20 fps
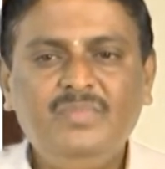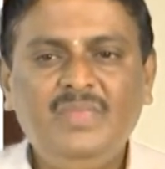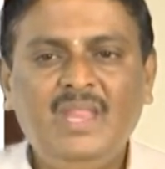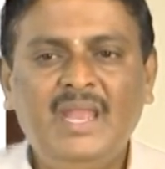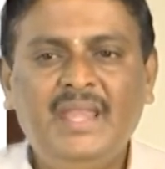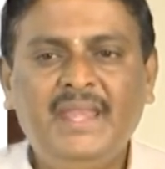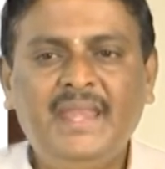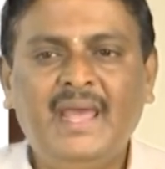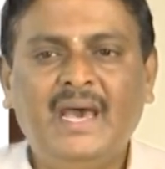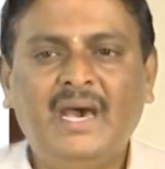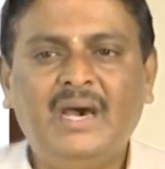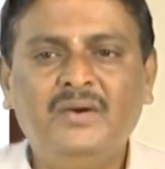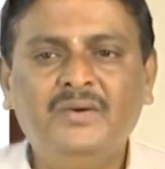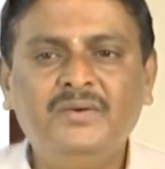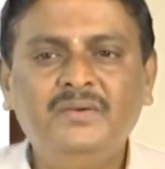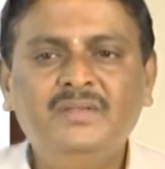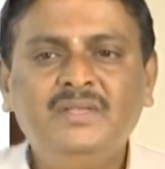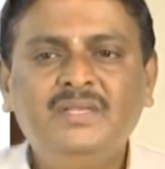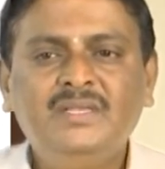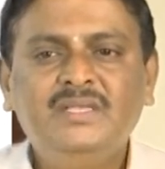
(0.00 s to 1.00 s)

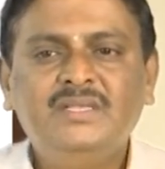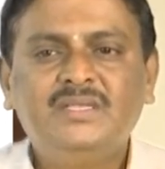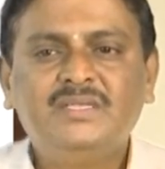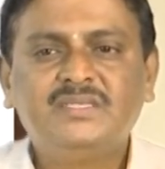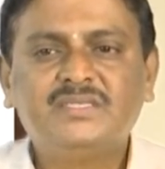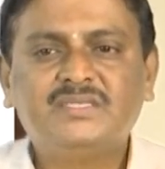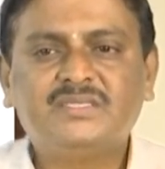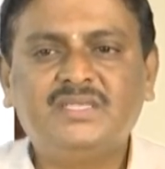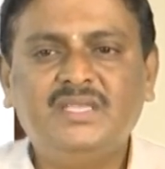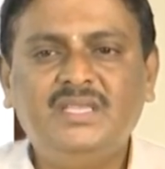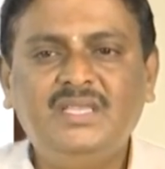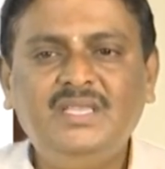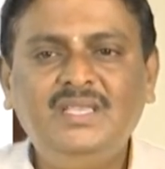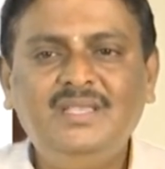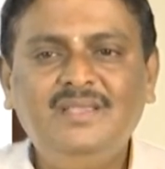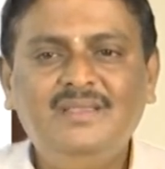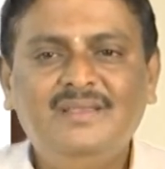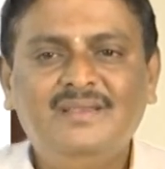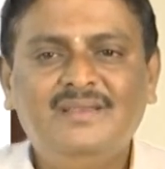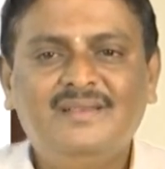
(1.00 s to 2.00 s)
Now,
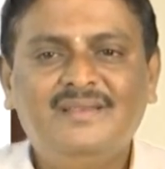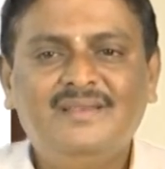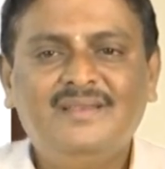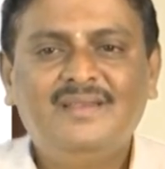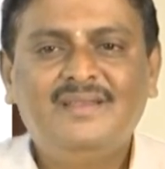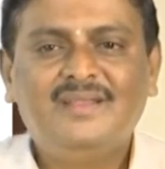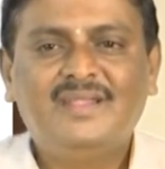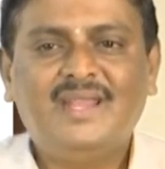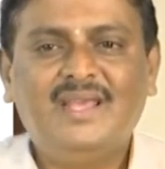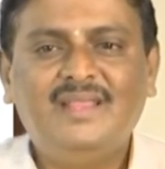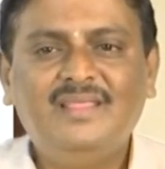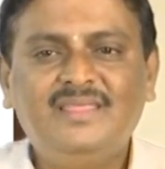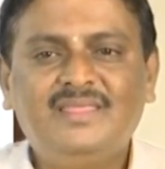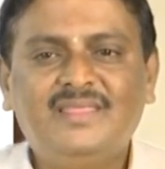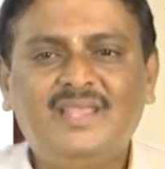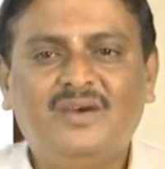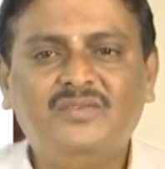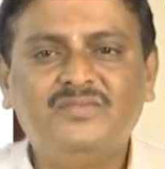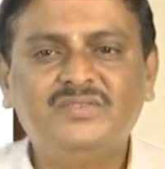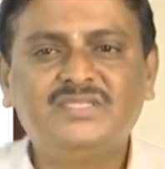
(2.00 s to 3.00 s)
see,
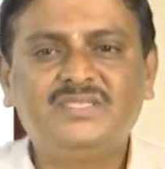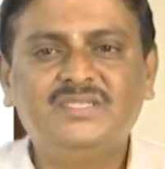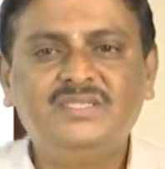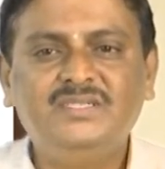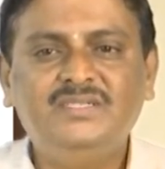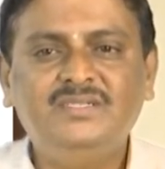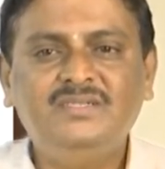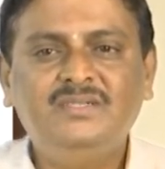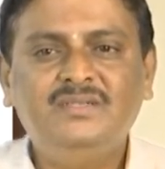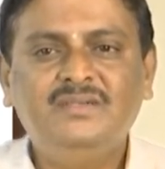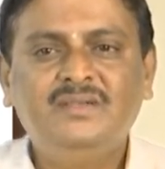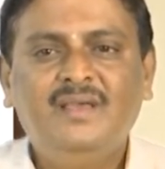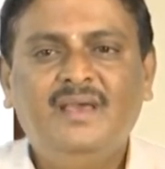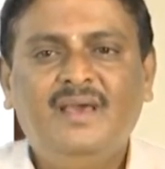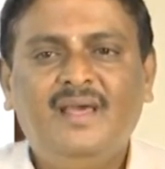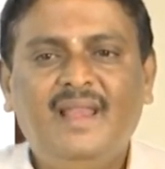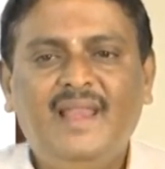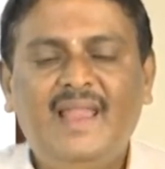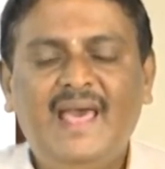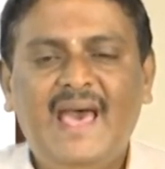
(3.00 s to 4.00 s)
10,000
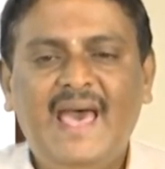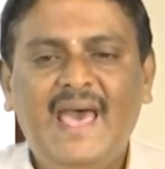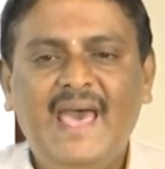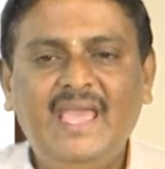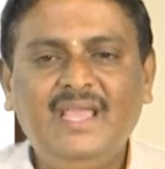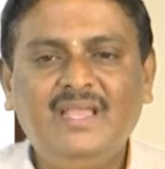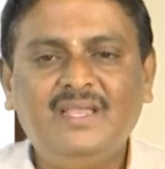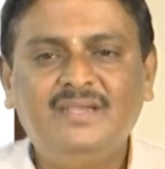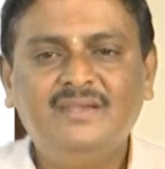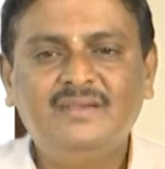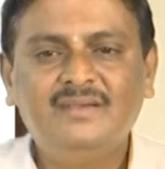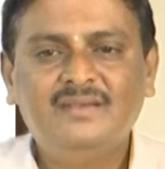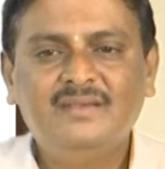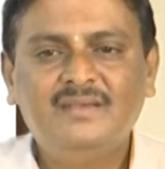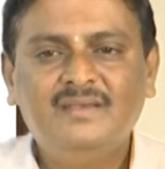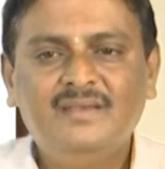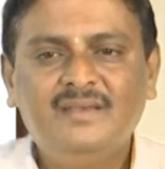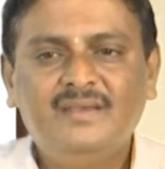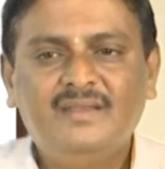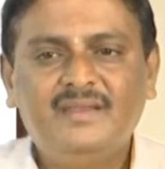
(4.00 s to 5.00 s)
lakh,
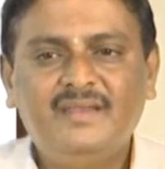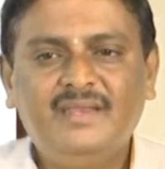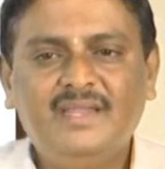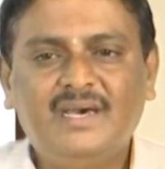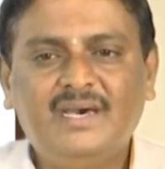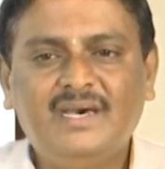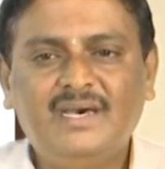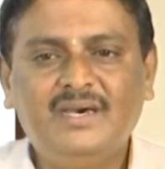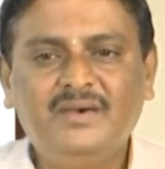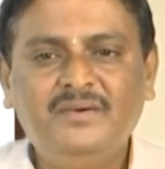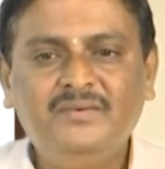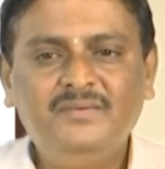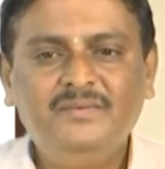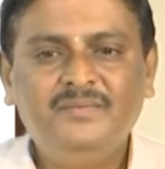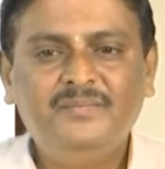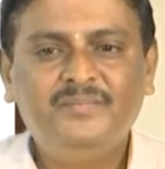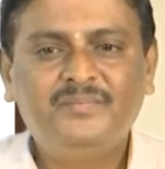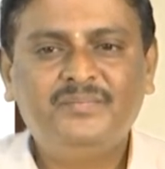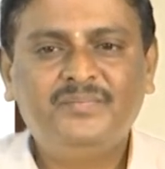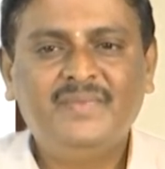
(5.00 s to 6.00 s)
now
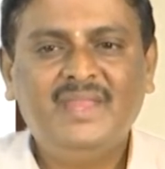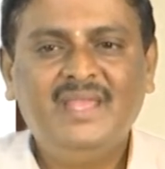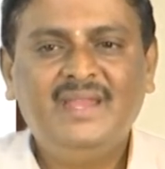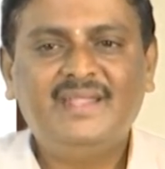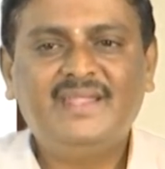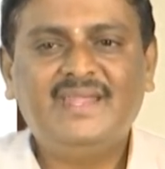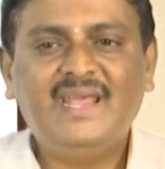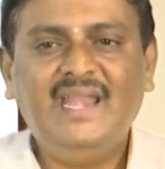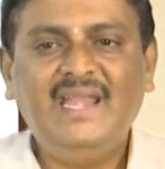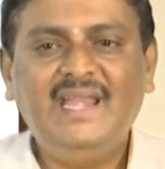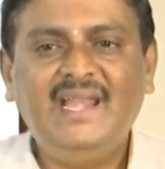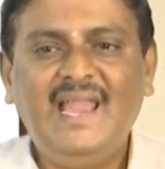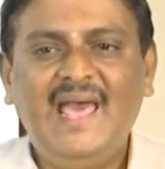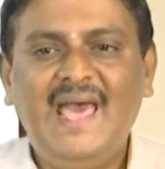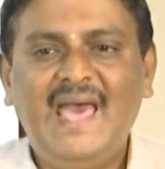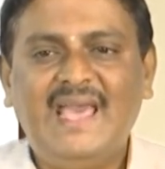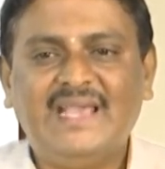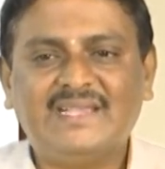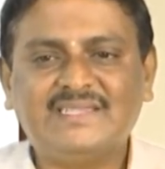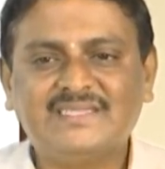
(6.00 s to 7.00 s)
10
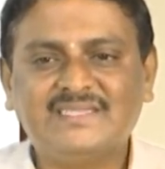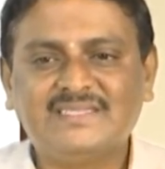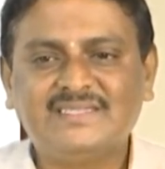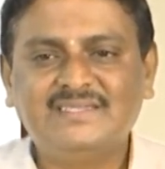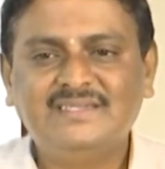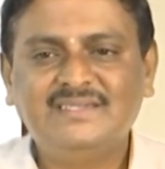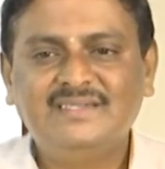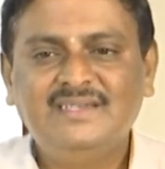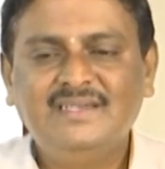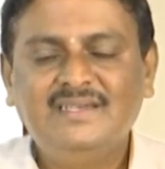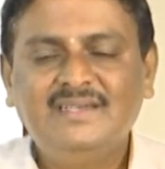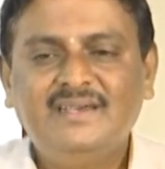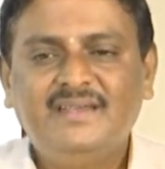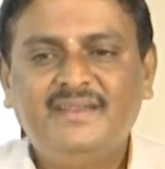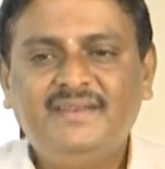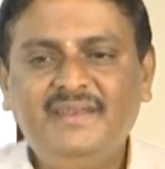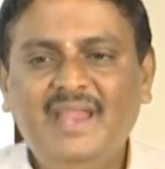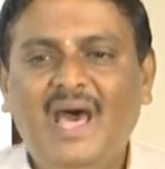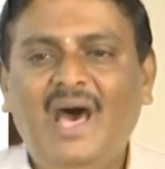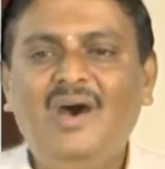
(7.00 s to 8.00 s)
lakhs.
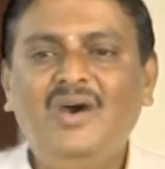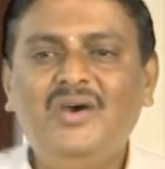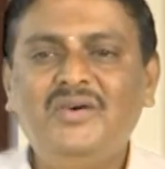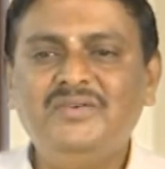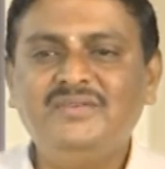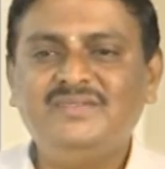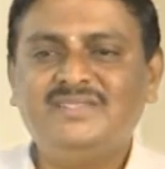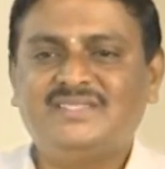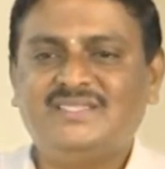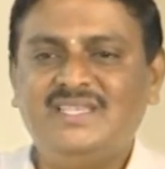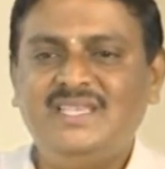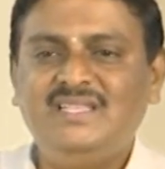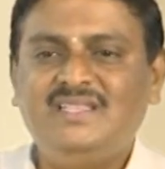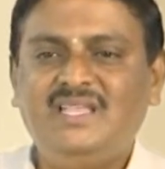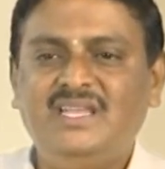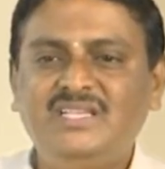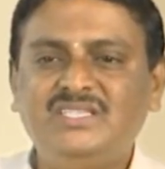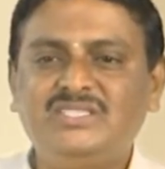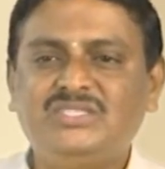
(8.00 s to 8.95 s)
Now, see, there is